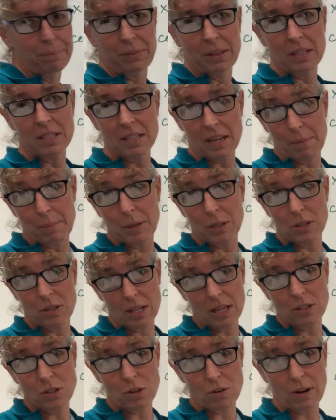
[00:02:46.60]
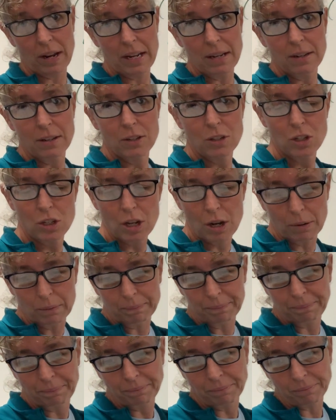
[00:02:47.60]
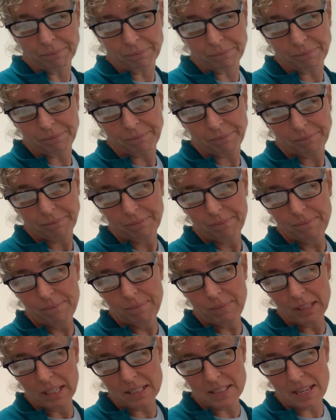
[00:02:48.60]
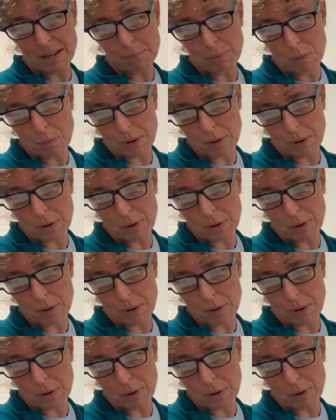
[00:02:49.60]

assignment. So that's great. So example